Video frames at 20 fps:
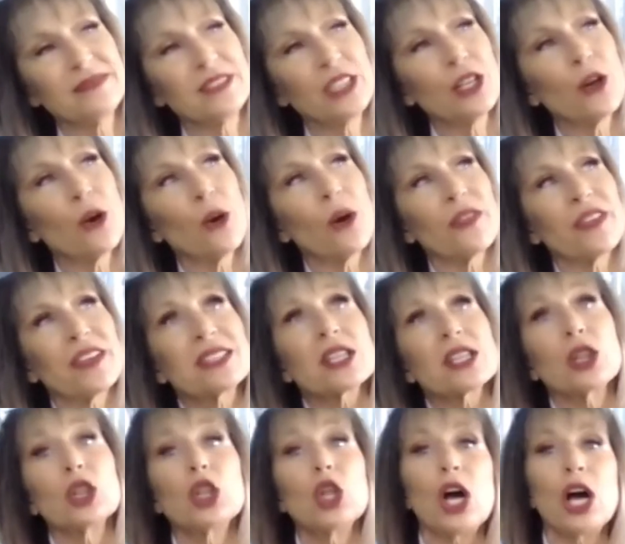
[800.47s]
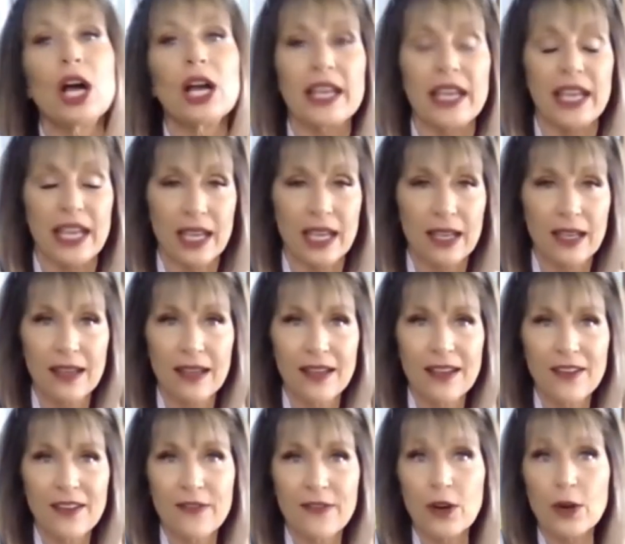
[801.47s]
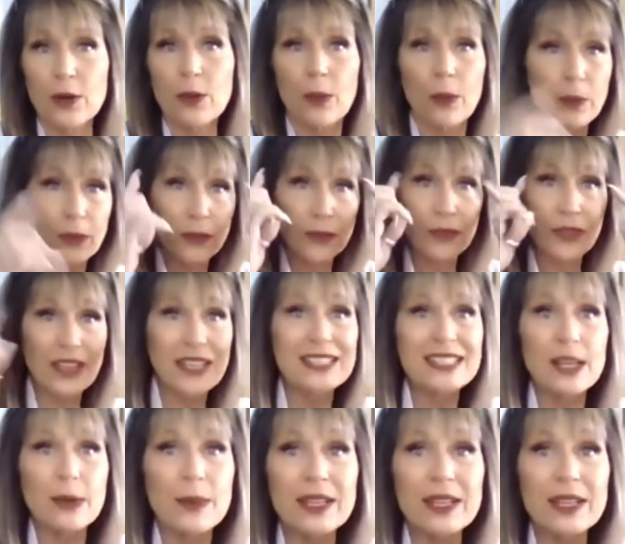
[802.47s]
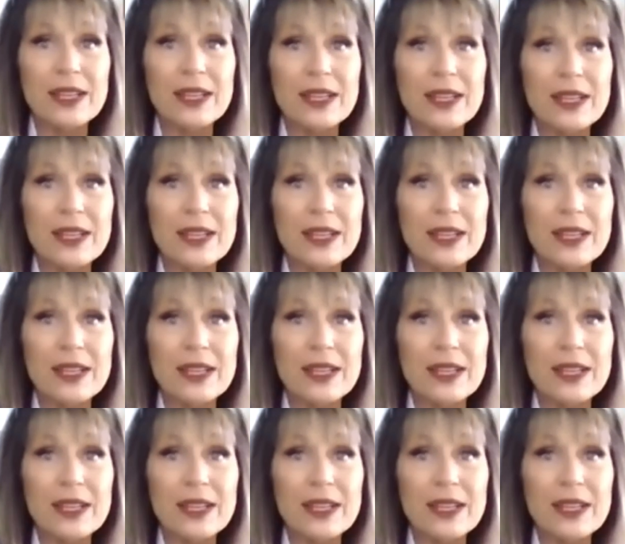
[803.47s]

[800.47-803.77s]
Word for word: you know, this longing for things that we see or